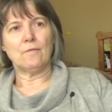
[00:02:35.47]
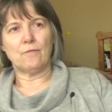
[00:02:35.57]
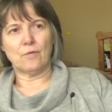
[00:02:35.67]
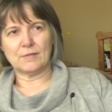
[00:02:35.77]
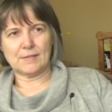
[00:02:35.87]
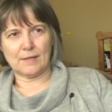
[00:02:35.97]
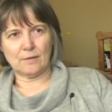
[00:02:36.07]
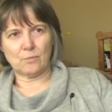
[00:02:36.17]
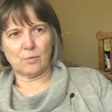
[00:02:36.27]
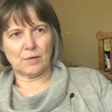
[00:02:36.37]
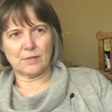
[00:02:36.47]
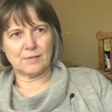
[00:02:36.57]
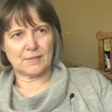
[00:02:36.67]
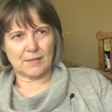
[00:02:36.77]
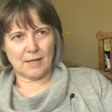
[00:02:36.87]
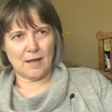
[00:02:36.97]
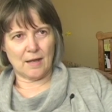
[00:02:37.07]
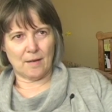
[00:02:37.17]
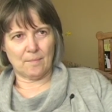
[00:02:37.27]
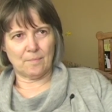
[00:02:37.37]
for skilled workers to
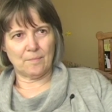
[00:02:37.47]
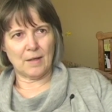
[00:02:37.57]
come